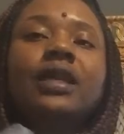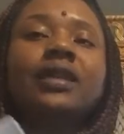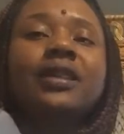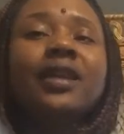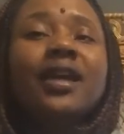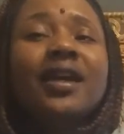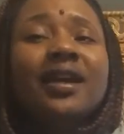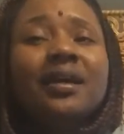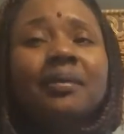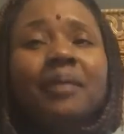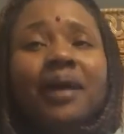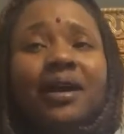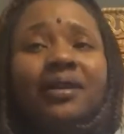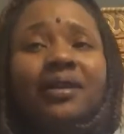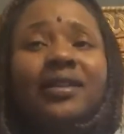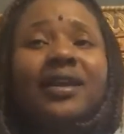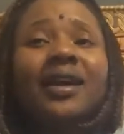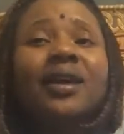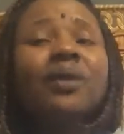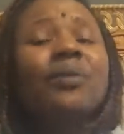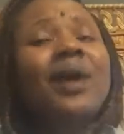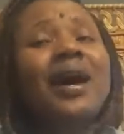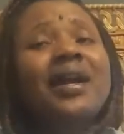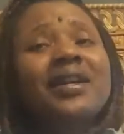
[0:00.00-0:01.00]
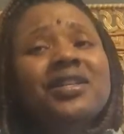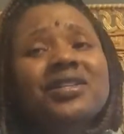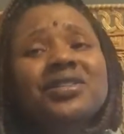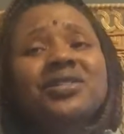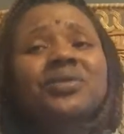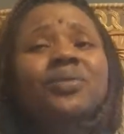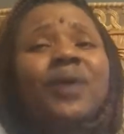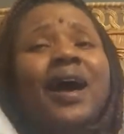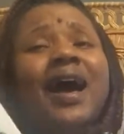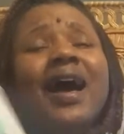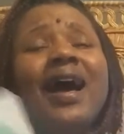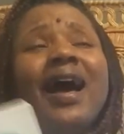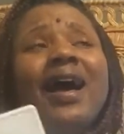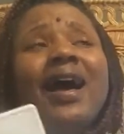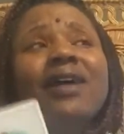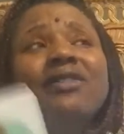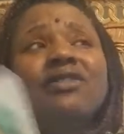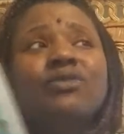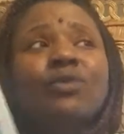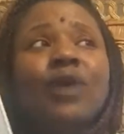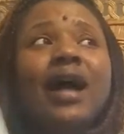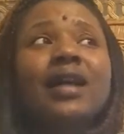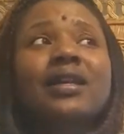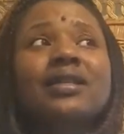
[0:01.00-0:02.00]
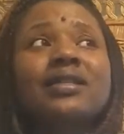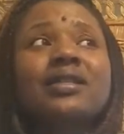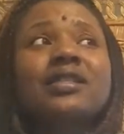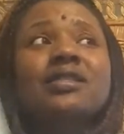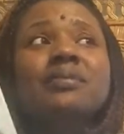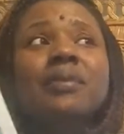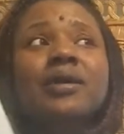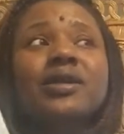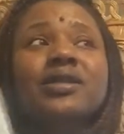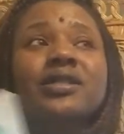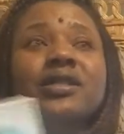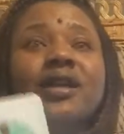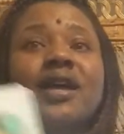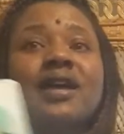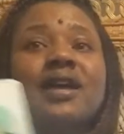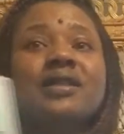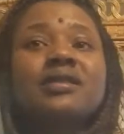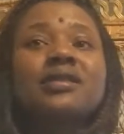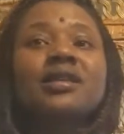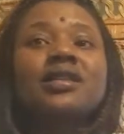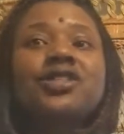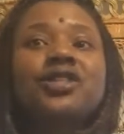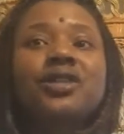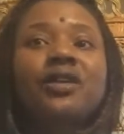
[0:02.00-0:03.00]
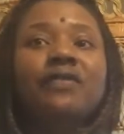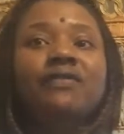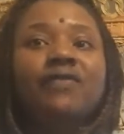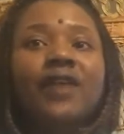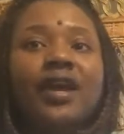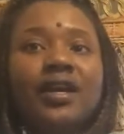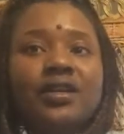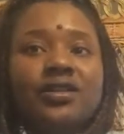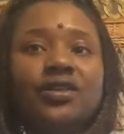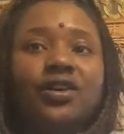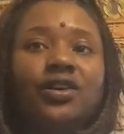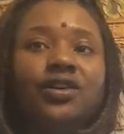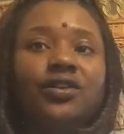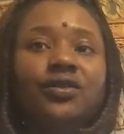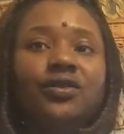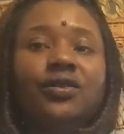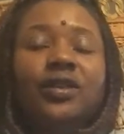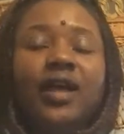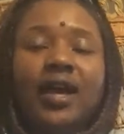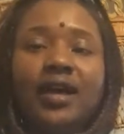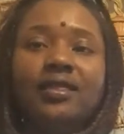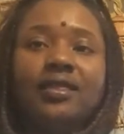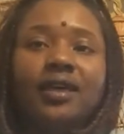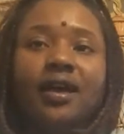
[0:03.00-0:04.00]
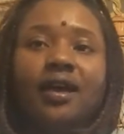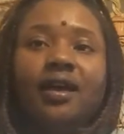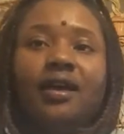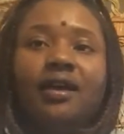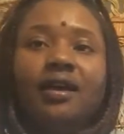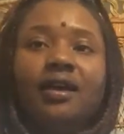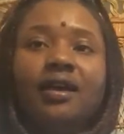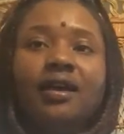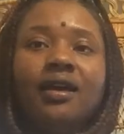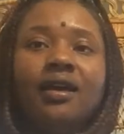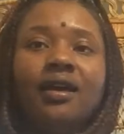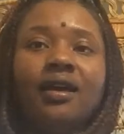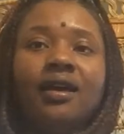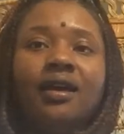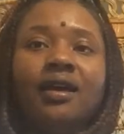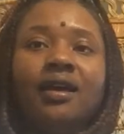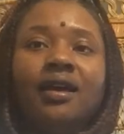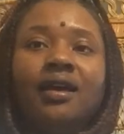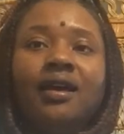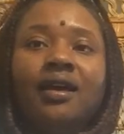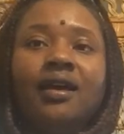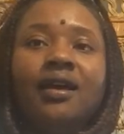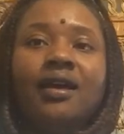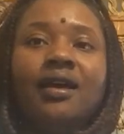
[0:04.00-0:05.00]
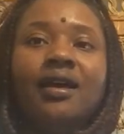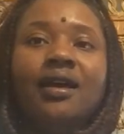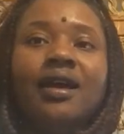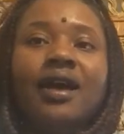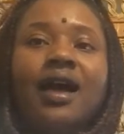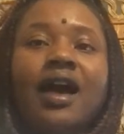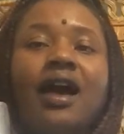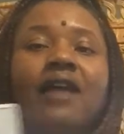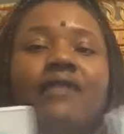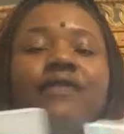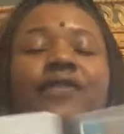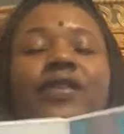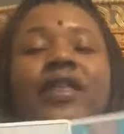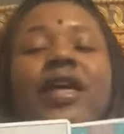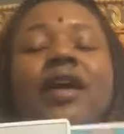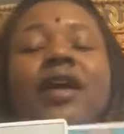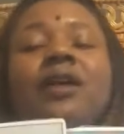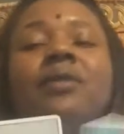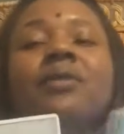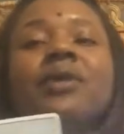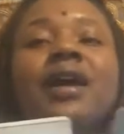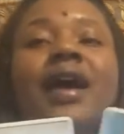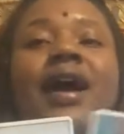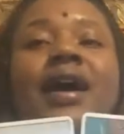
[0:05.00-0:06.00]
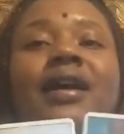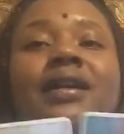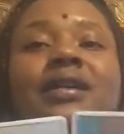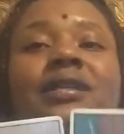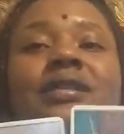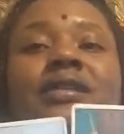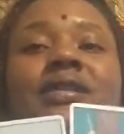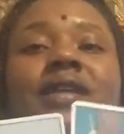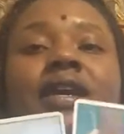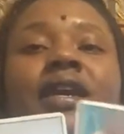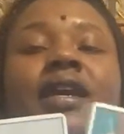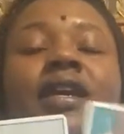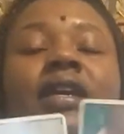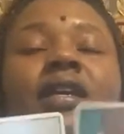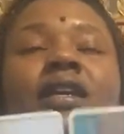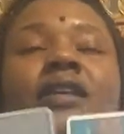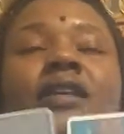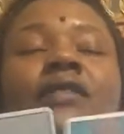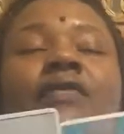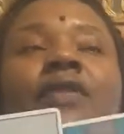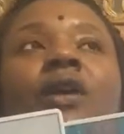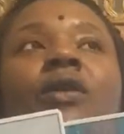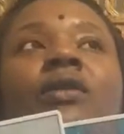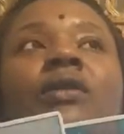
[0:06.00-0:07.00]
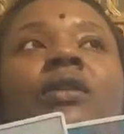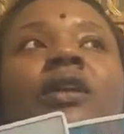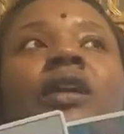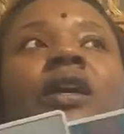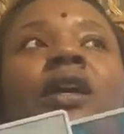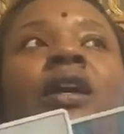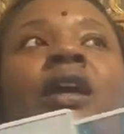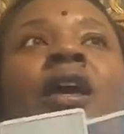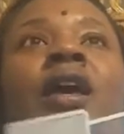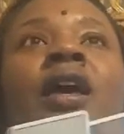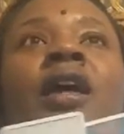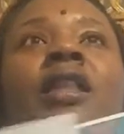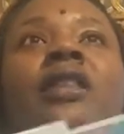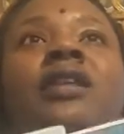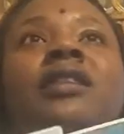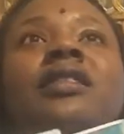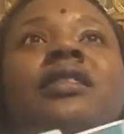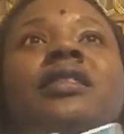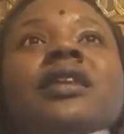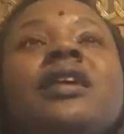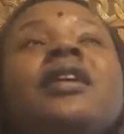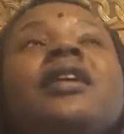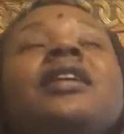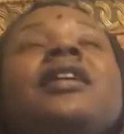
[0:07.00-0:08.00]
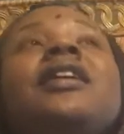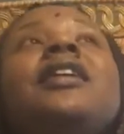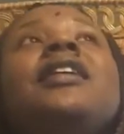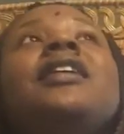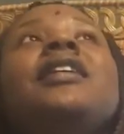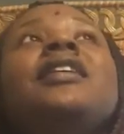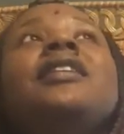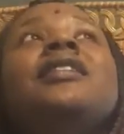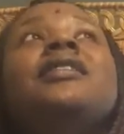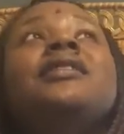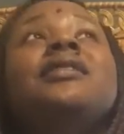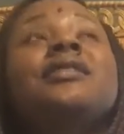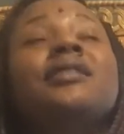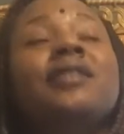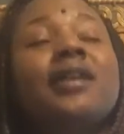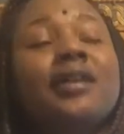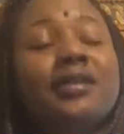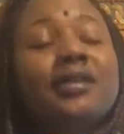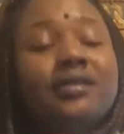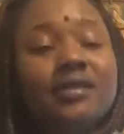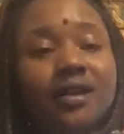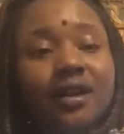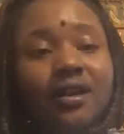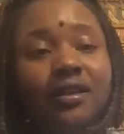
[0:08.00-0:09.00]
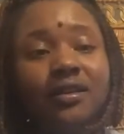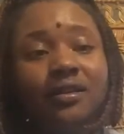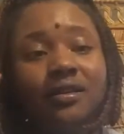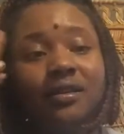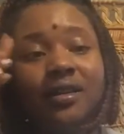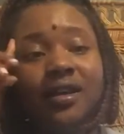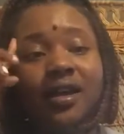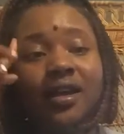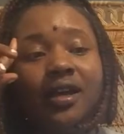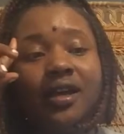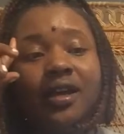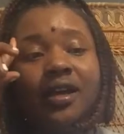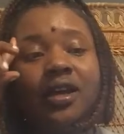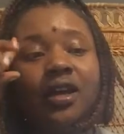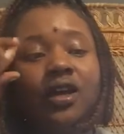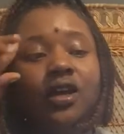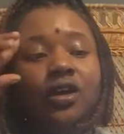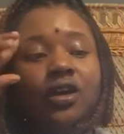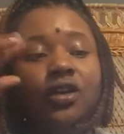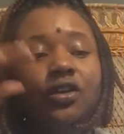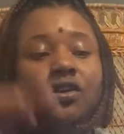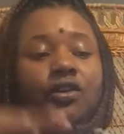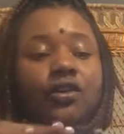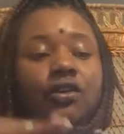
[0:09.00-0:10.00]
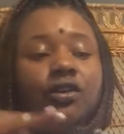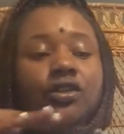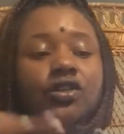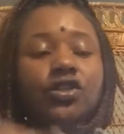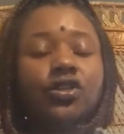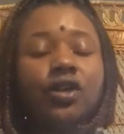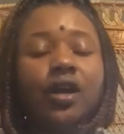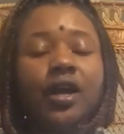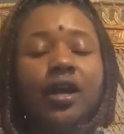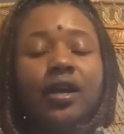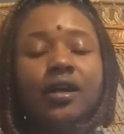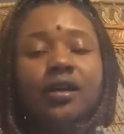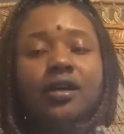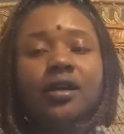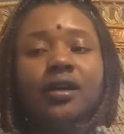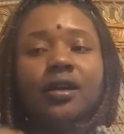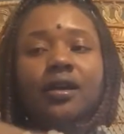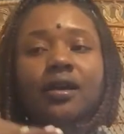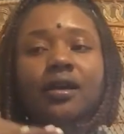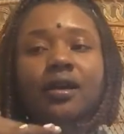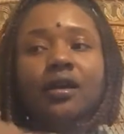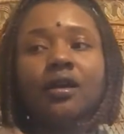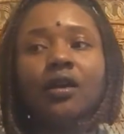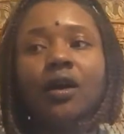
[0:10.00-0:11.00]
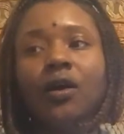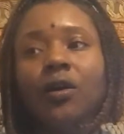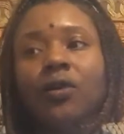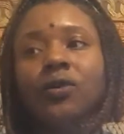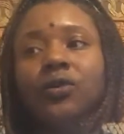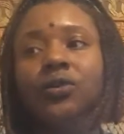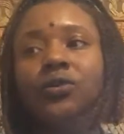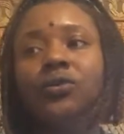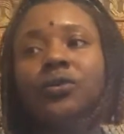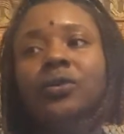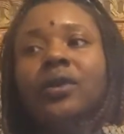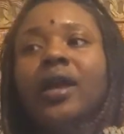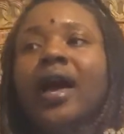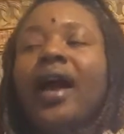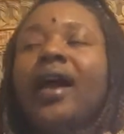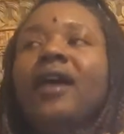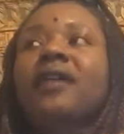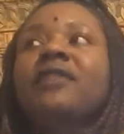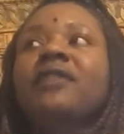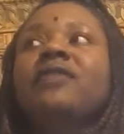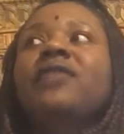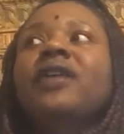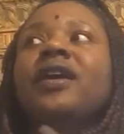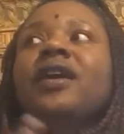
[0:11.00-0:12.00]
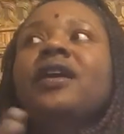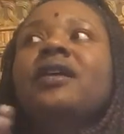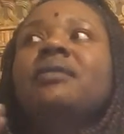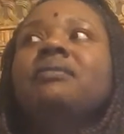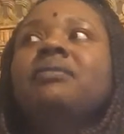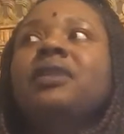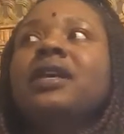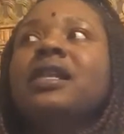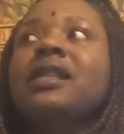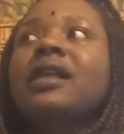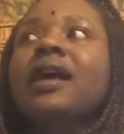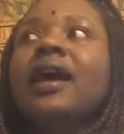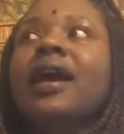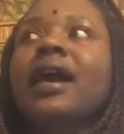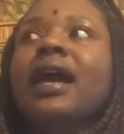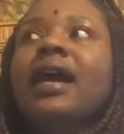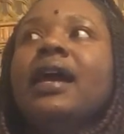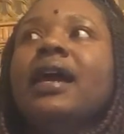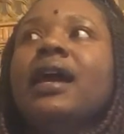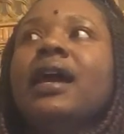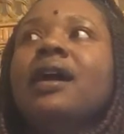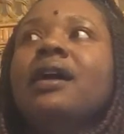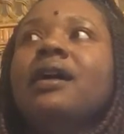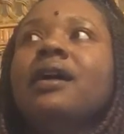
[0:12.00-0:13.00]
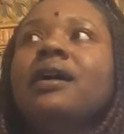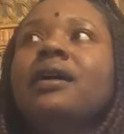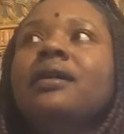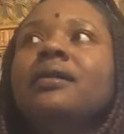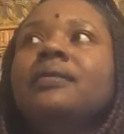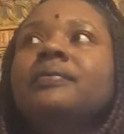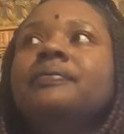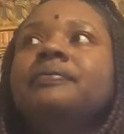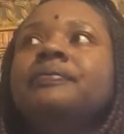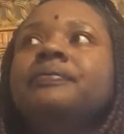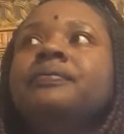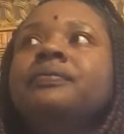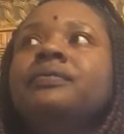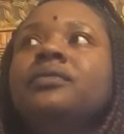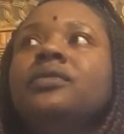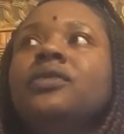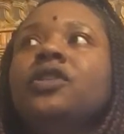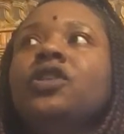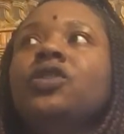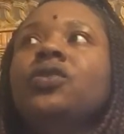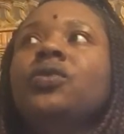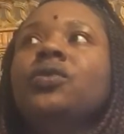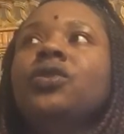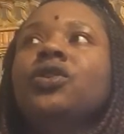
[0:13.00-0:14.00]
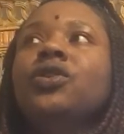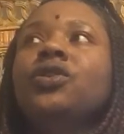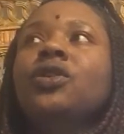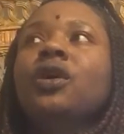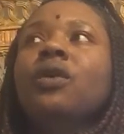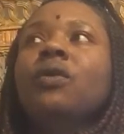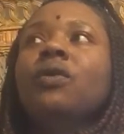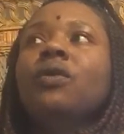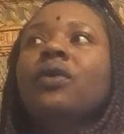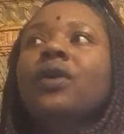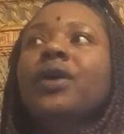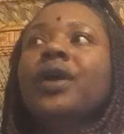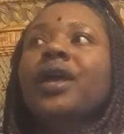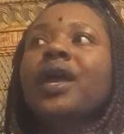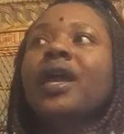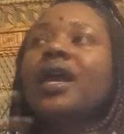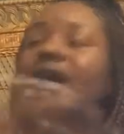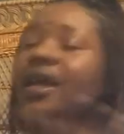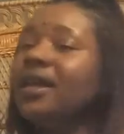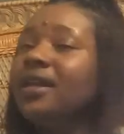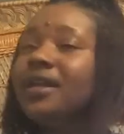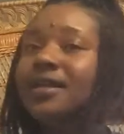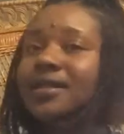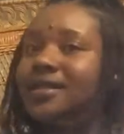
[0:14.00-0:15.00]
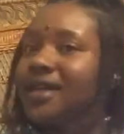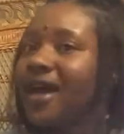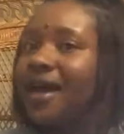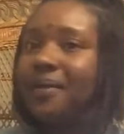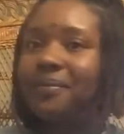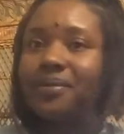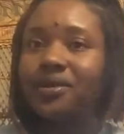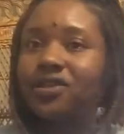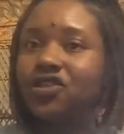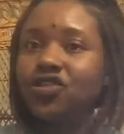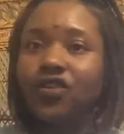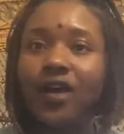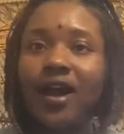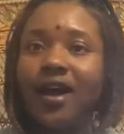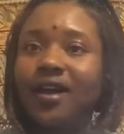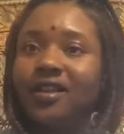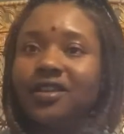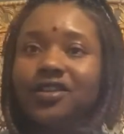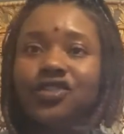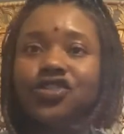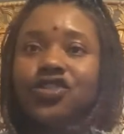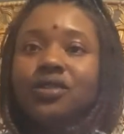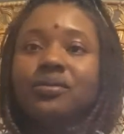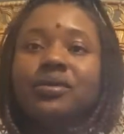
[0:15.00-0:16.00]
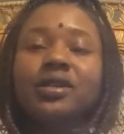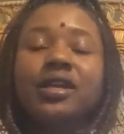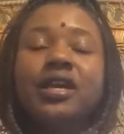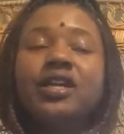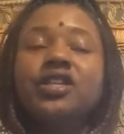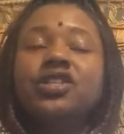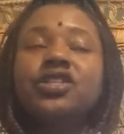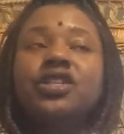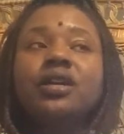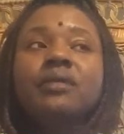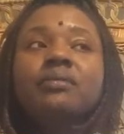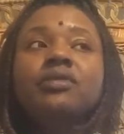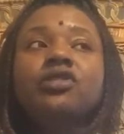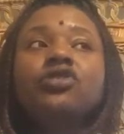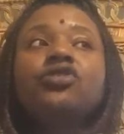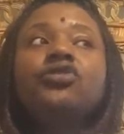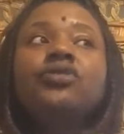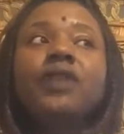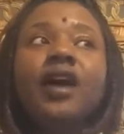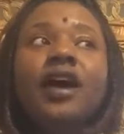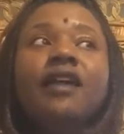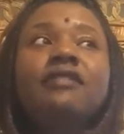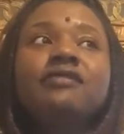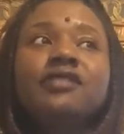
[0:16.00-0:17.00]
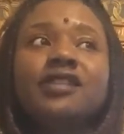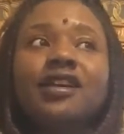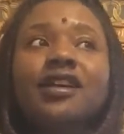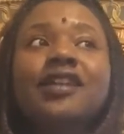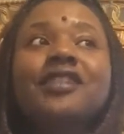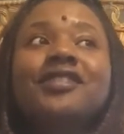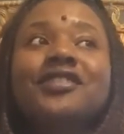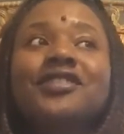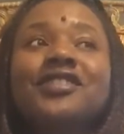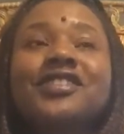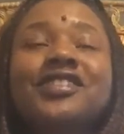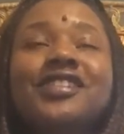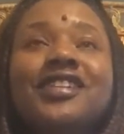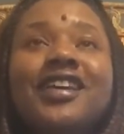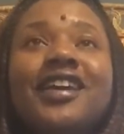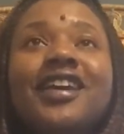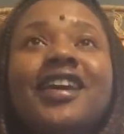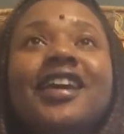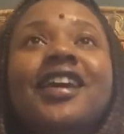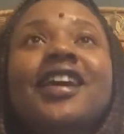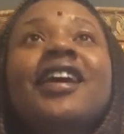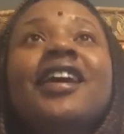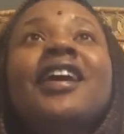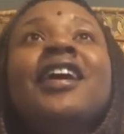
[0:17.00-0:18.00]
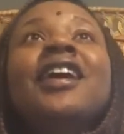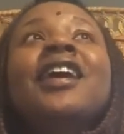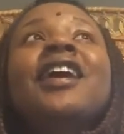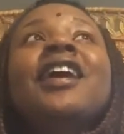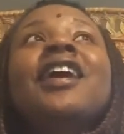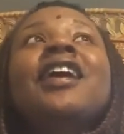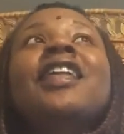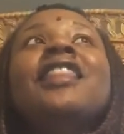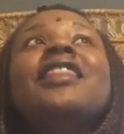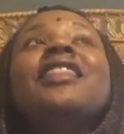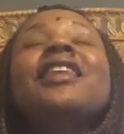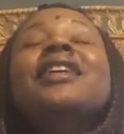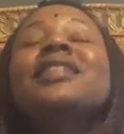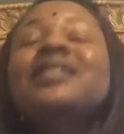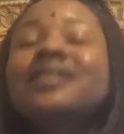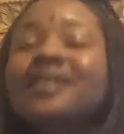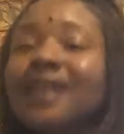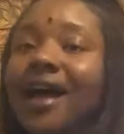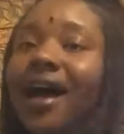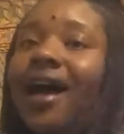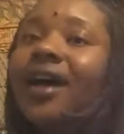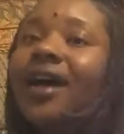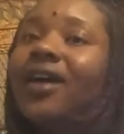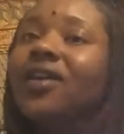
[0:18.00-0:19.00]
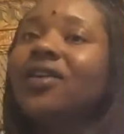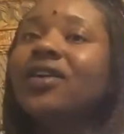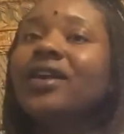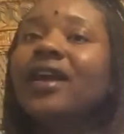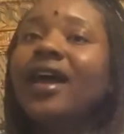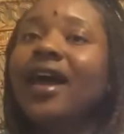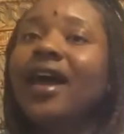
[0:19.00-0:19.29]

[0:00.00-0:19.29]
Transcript: Think about that. Why does this person have such an effect on you like that? I feel like what God is saying, if only, the thing is, that's the other thing, you're trying to go through life and be like, you don't want any type of trial or tribulation, but you have to understand that's not going